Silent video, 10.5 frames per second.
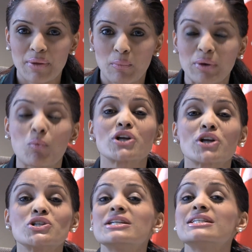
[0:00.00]
We
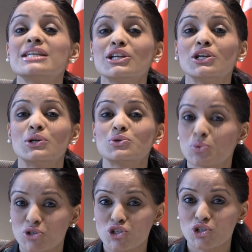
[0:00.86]
want to continue
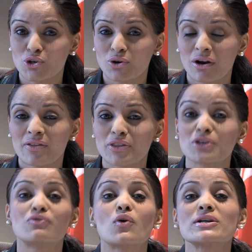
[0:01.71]
to ensure that
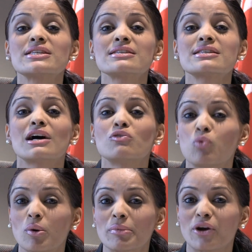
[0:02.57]
the voices of
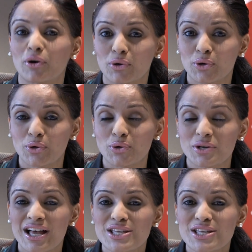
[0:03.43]
women are heard